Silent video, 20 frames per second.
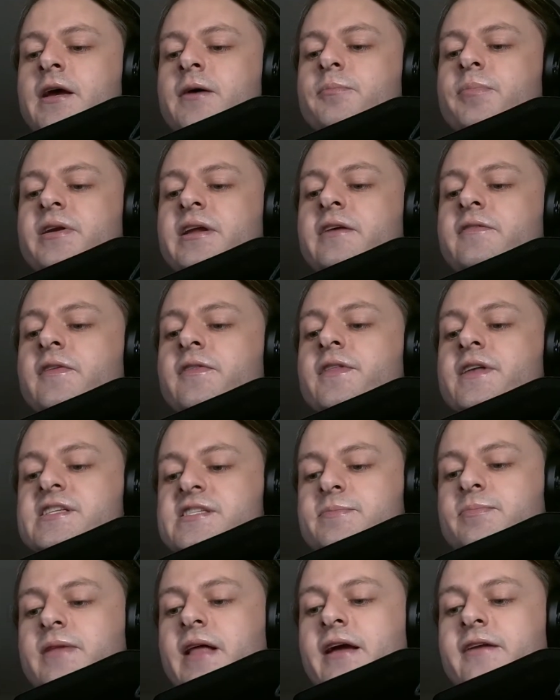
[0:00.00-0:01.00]
But even
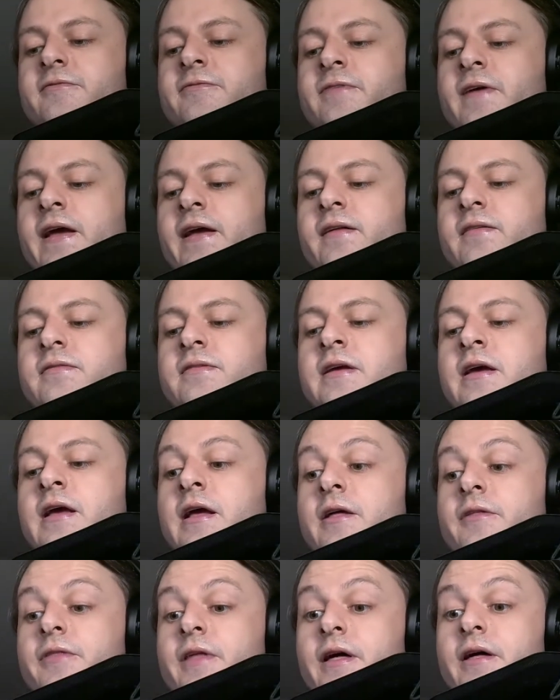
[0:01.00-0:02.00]
this plan failed.
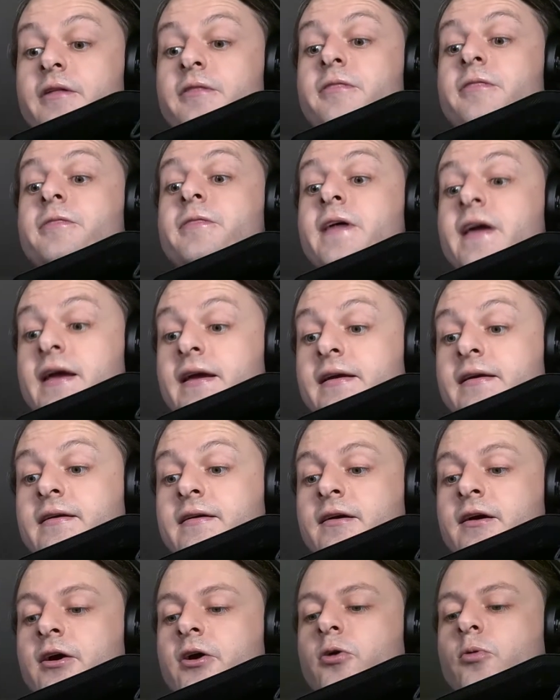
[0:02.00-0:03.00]
The
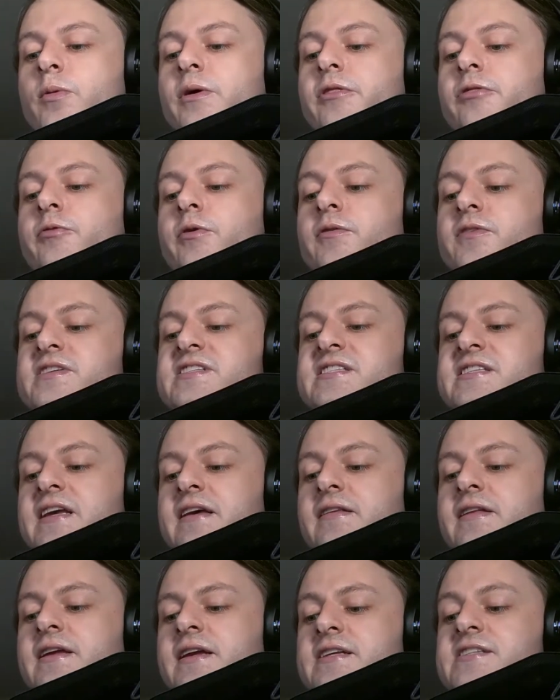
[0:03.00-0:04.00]
thing went through the
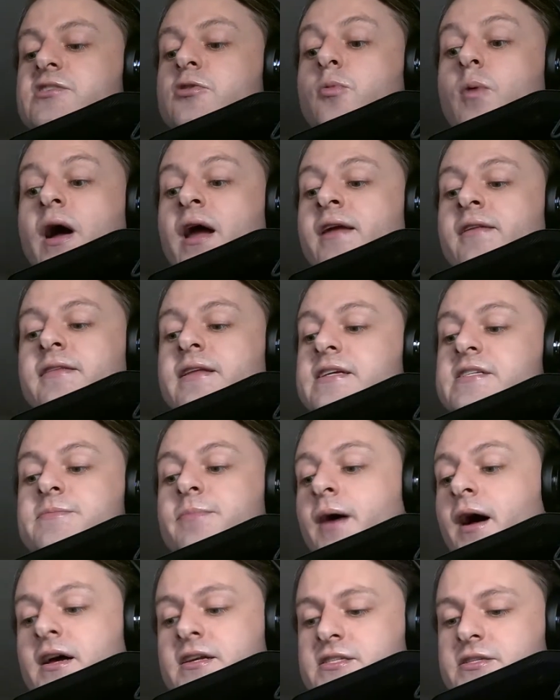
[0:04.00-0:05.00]
ceiling as quietly as
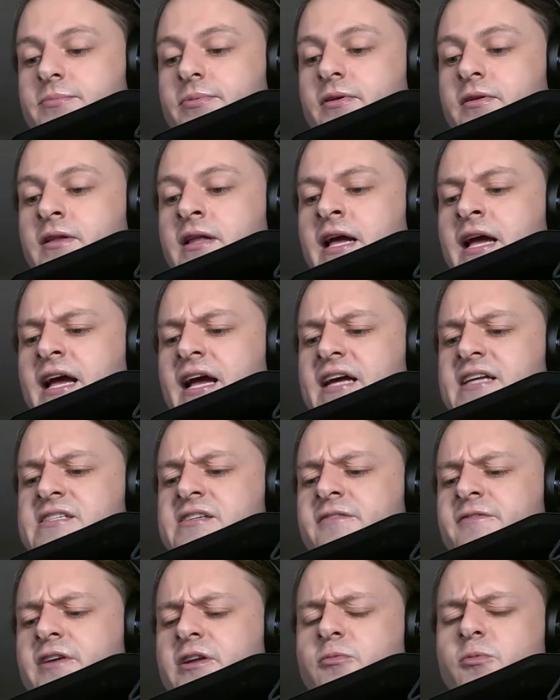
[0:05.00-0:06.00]
possible, as
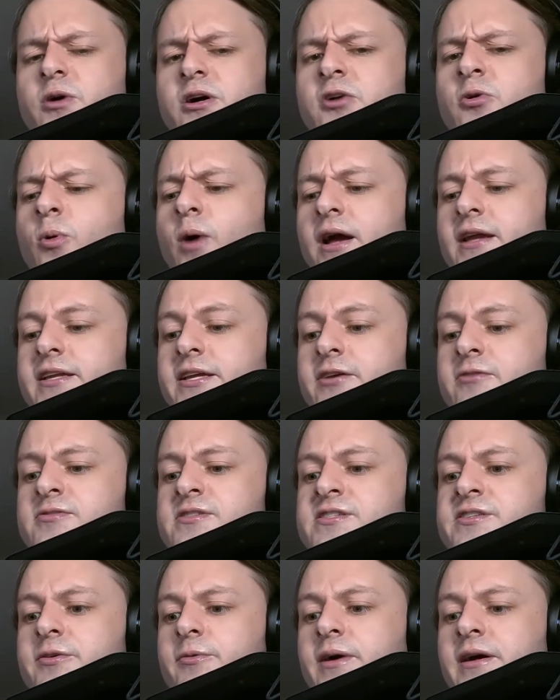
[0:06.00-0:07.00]
if it were quite
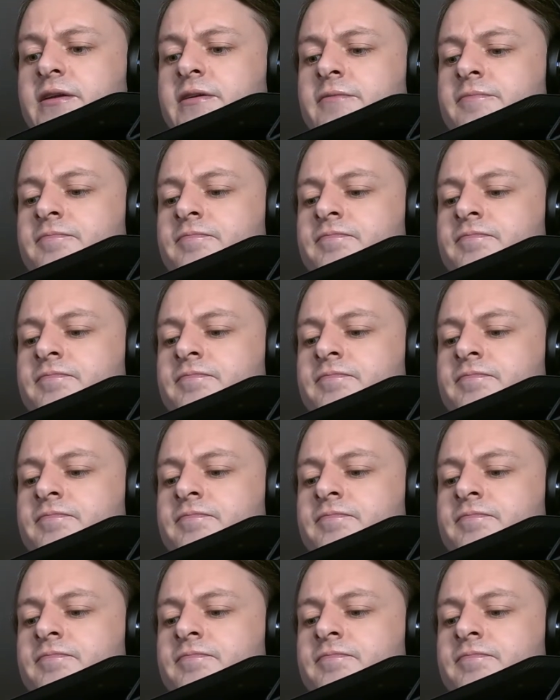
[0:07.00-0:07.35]
used to it.